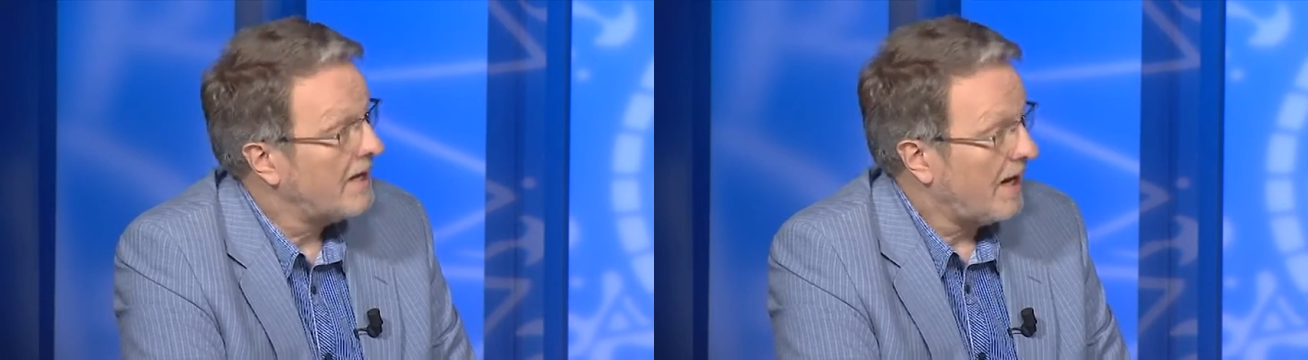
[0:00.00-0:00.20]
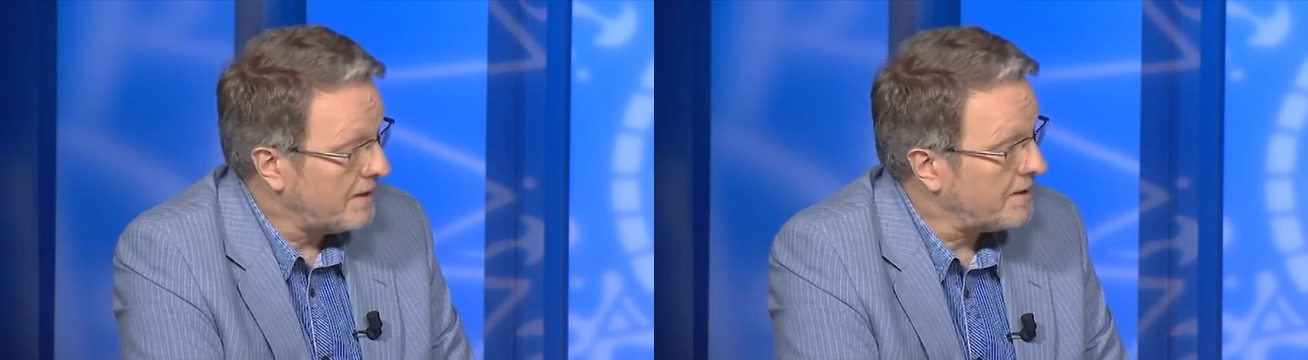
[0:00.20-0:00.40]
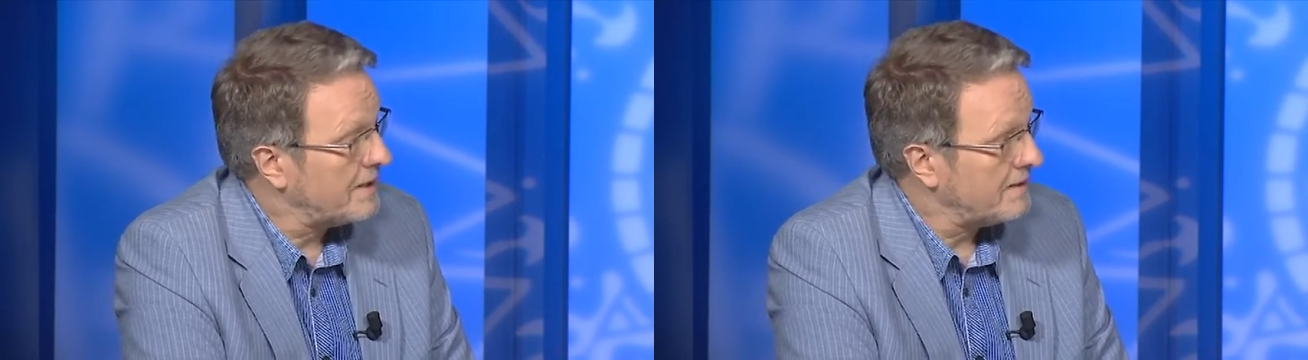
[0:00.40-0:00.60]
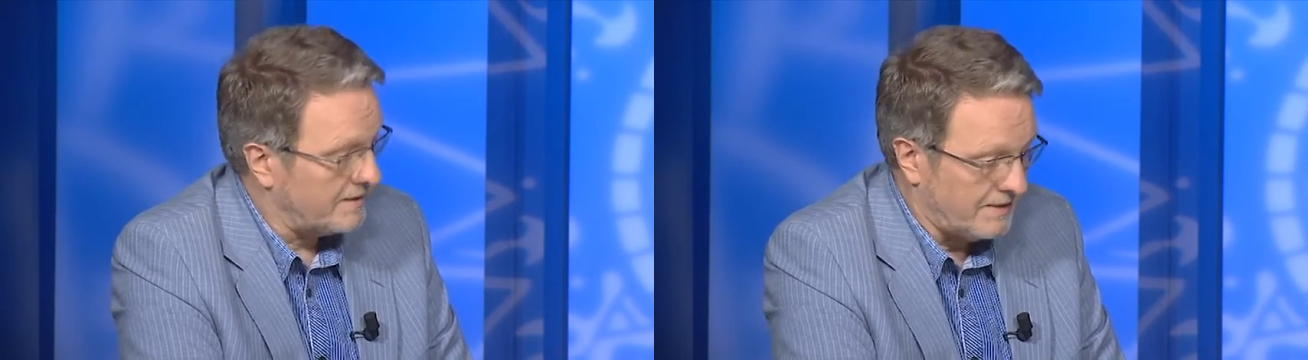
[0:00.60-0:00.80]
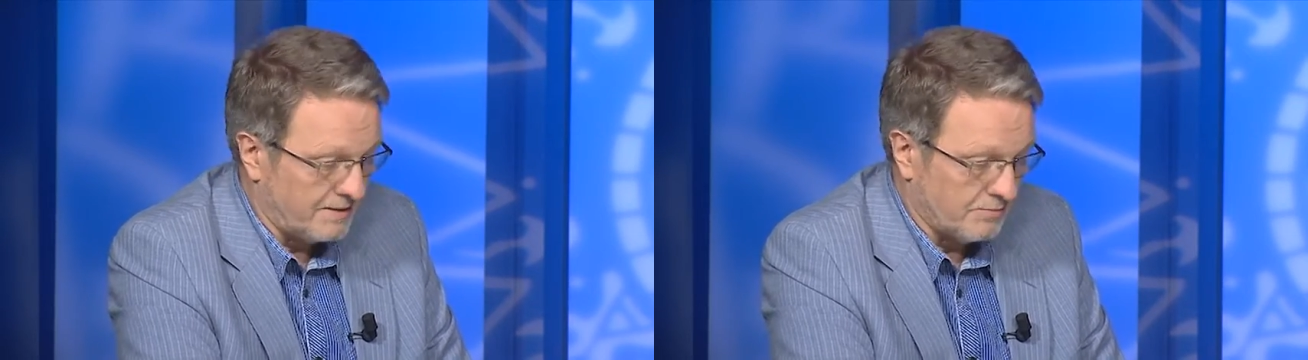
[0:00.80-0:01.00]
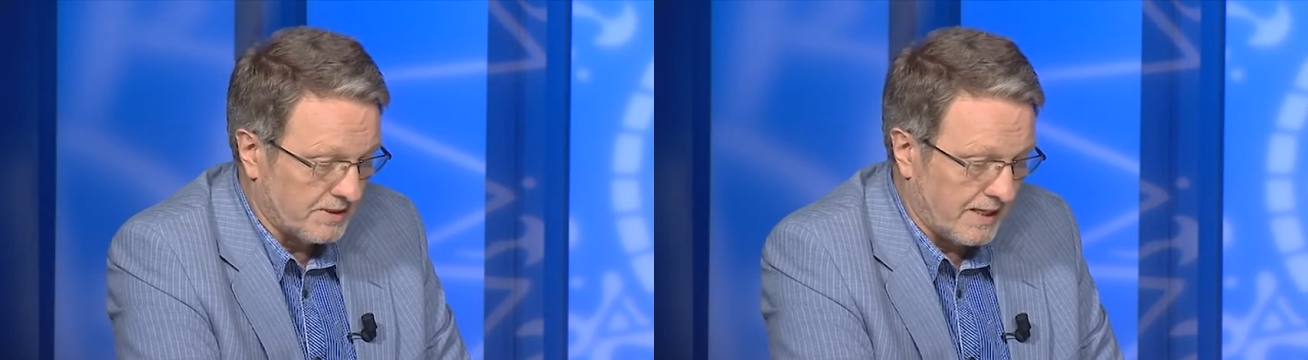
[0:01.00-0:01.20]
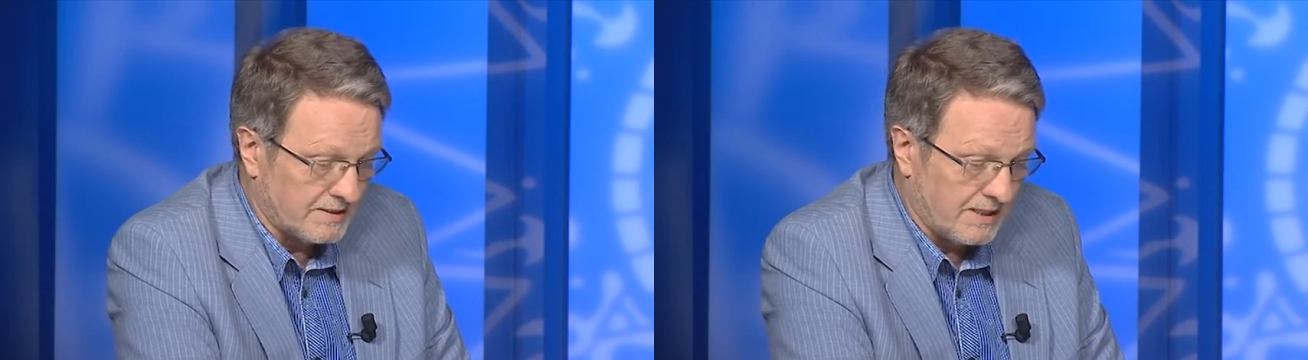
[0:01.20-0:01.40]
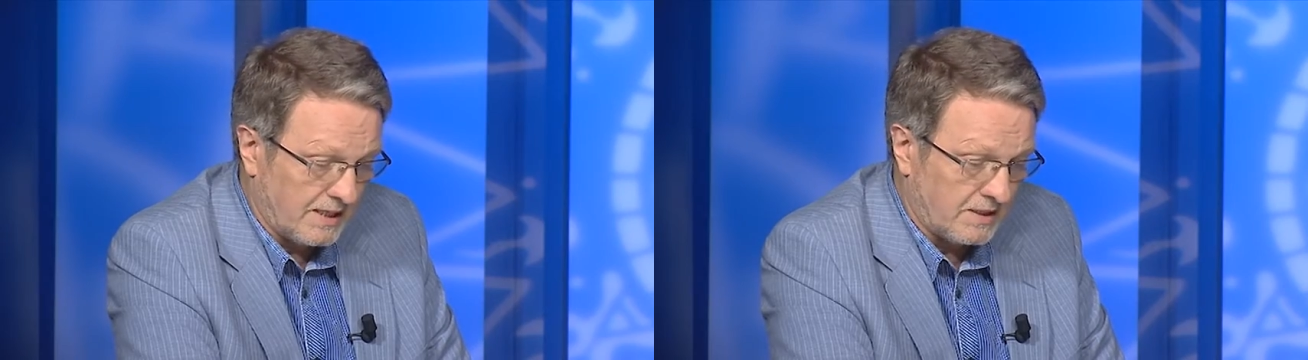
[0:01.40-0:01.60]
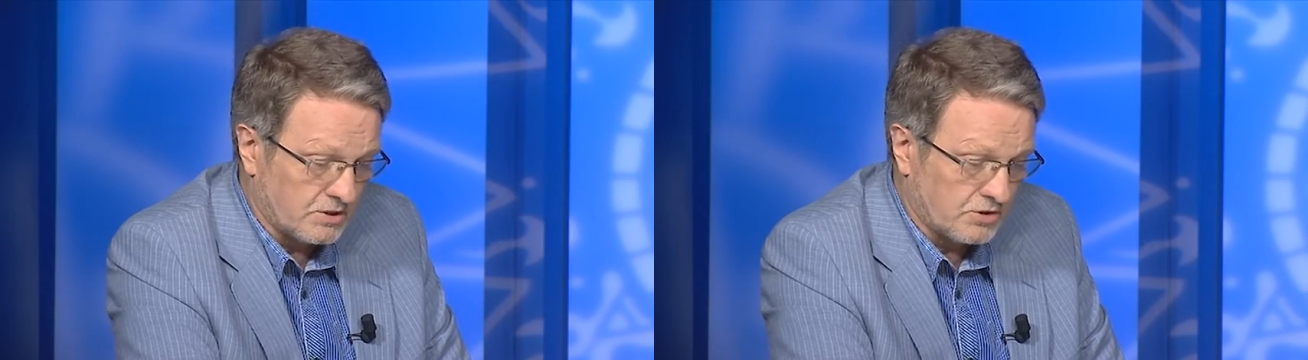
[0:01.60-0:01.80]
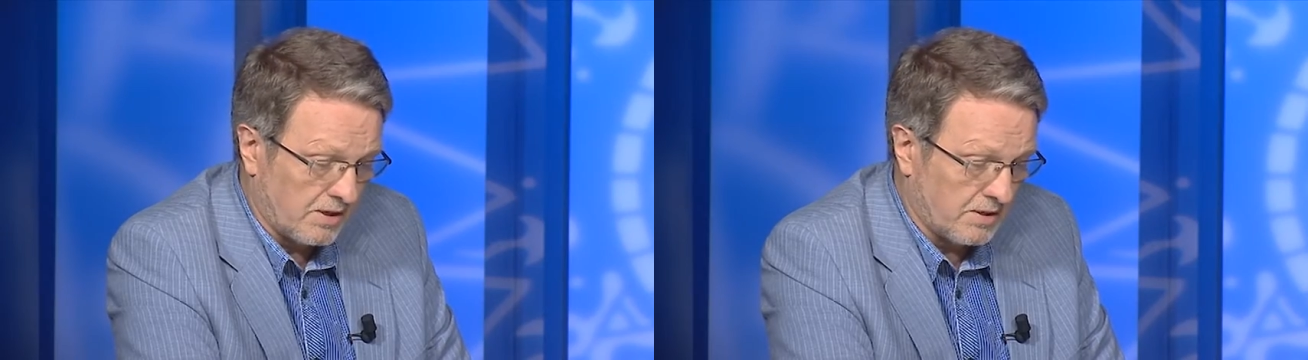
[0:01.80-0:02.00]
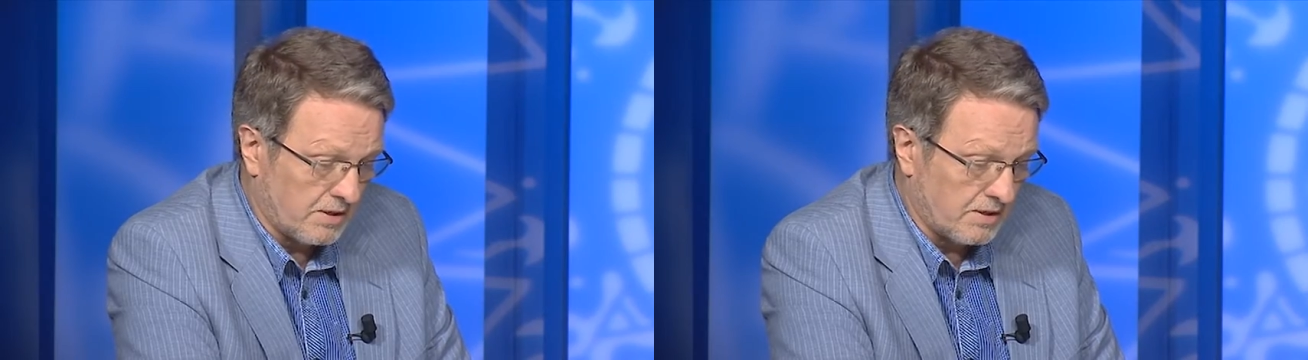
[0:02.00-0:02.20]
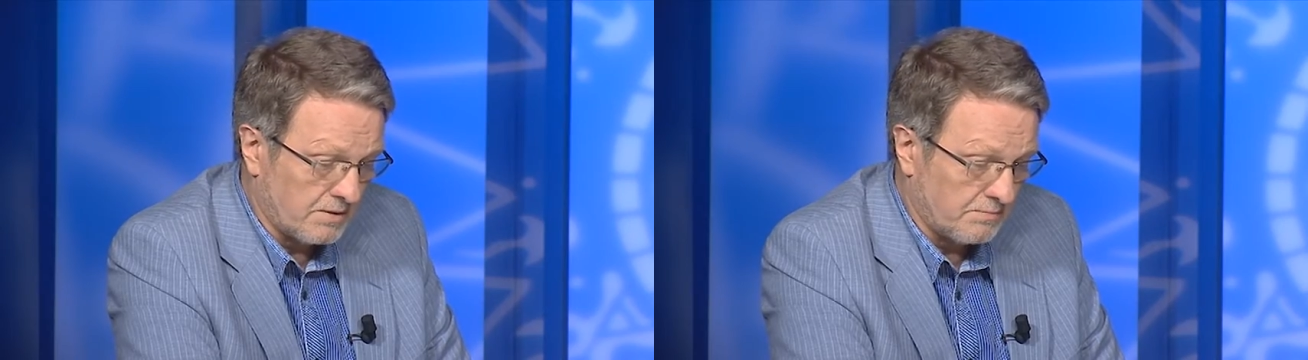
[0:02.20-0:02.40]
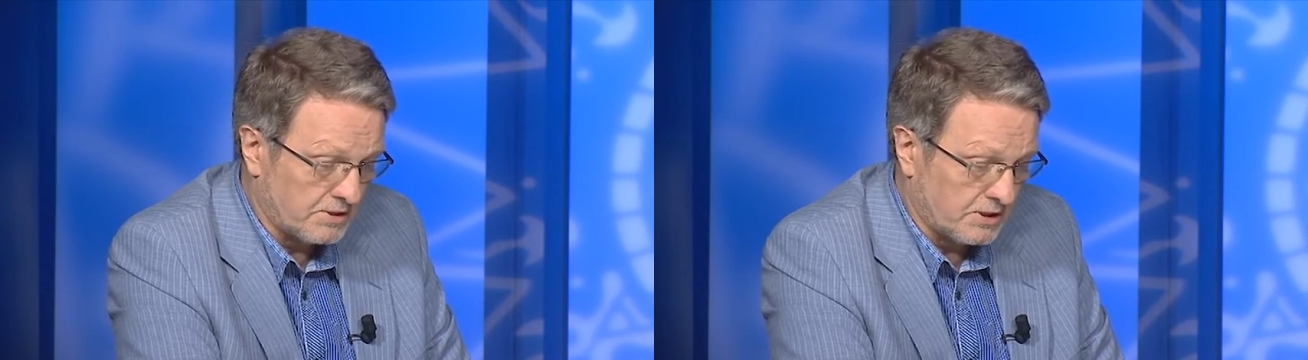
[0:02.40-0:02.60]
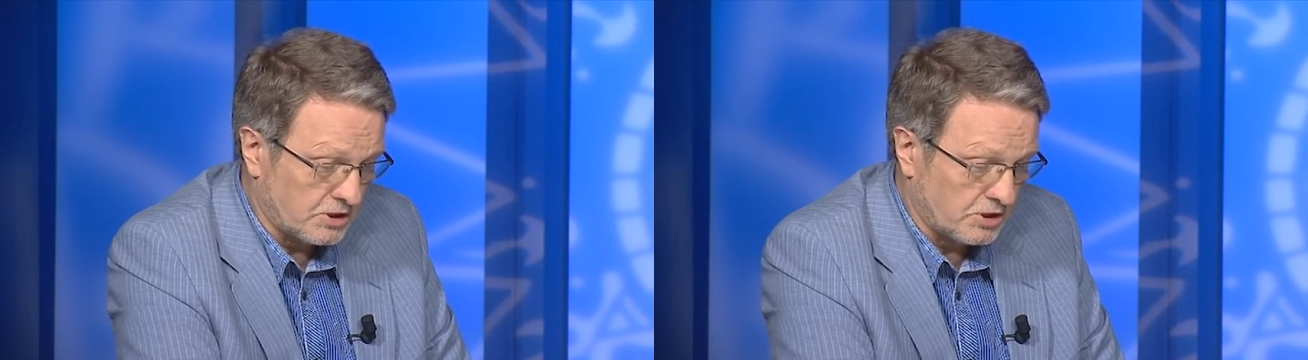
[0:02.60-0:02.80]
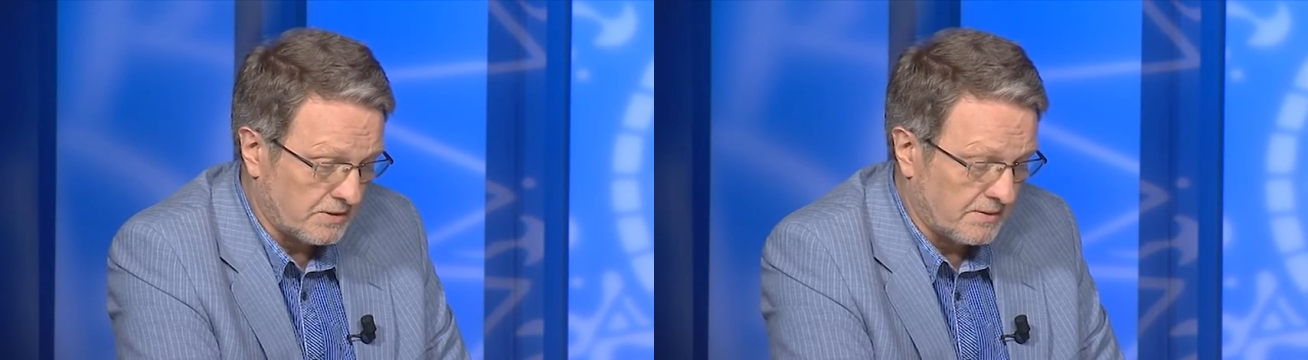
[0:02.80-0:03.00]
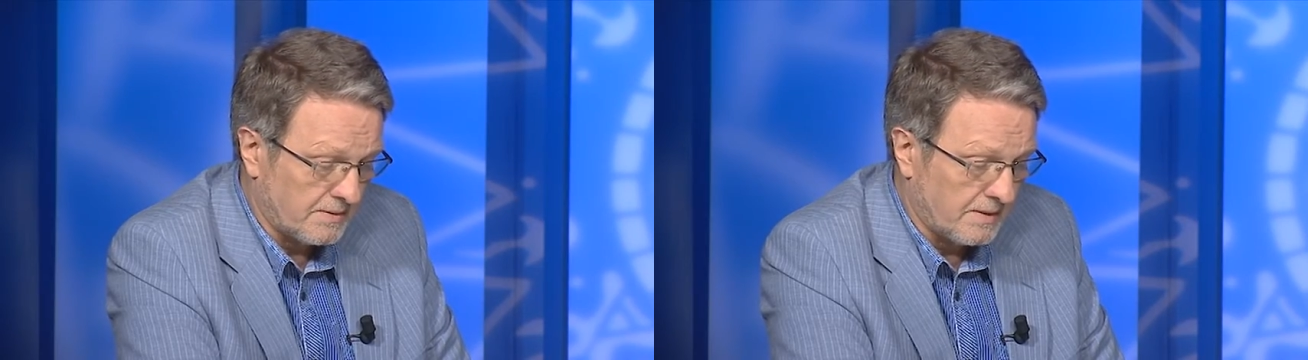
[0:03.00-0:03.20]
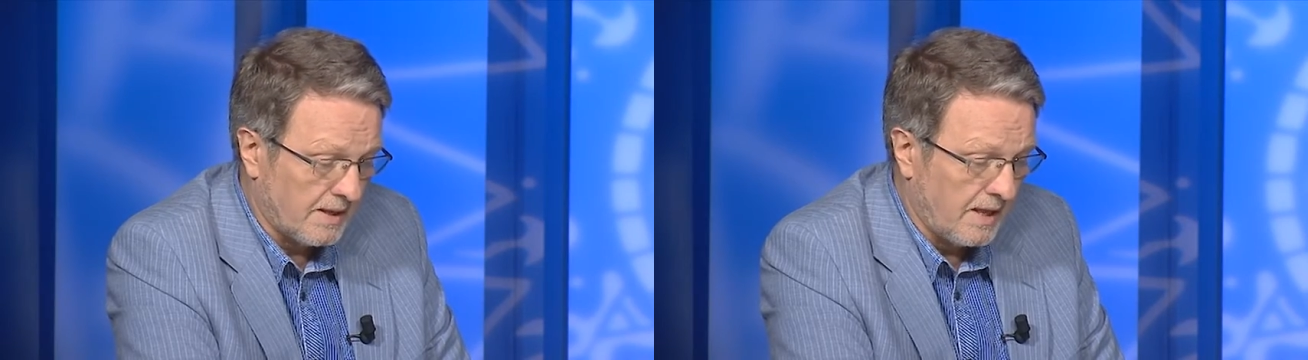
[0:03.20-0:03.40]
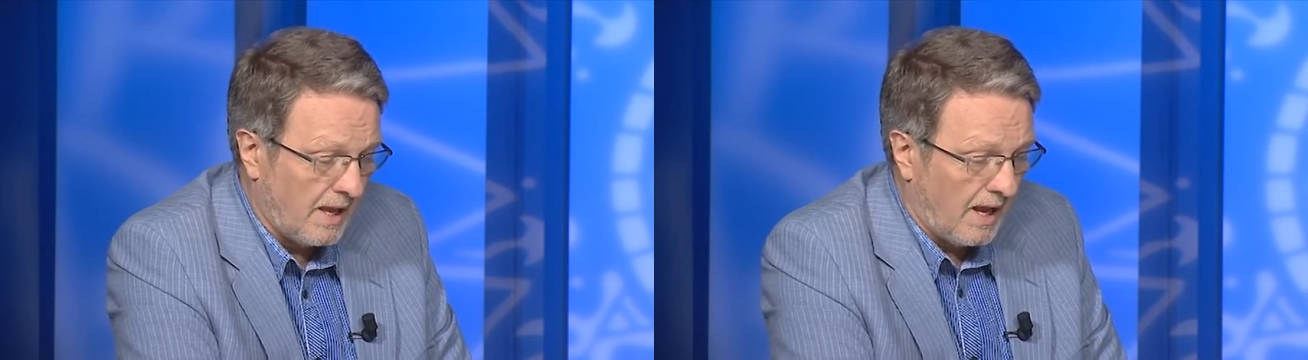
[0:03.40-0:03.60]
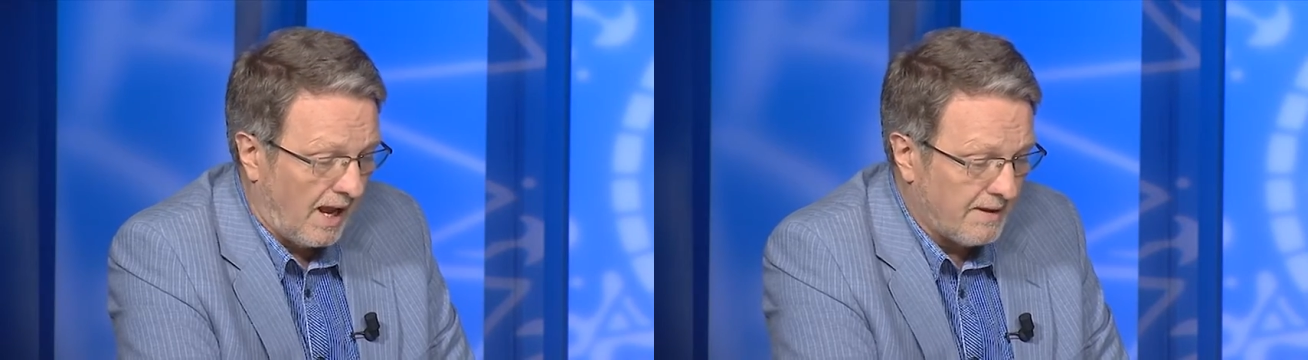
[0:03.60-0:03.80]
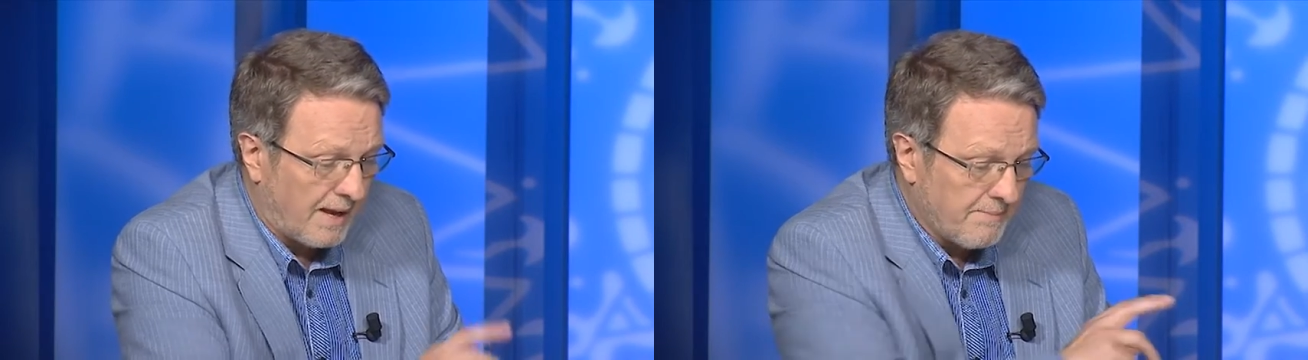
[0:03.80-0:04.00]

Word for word: I think that it will get a stronger position. I, I,